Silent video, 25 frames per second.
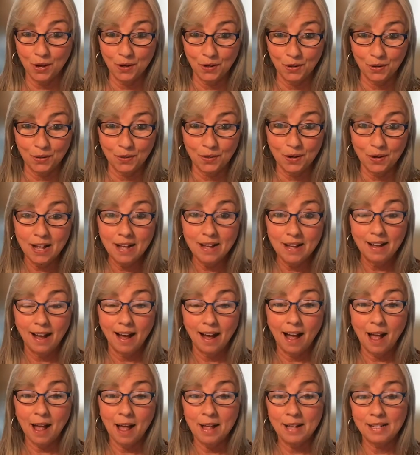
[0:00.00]
know,
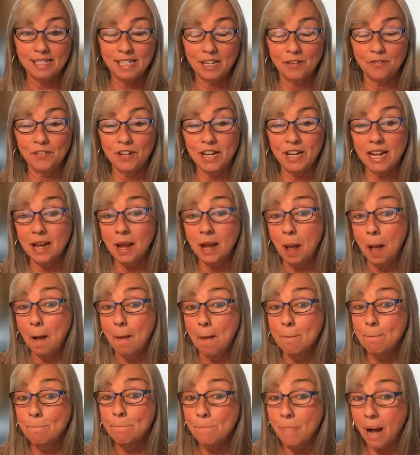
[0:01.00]
uh, Tiffany,
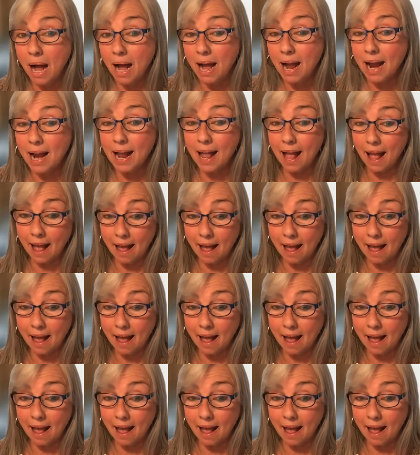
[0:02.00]
my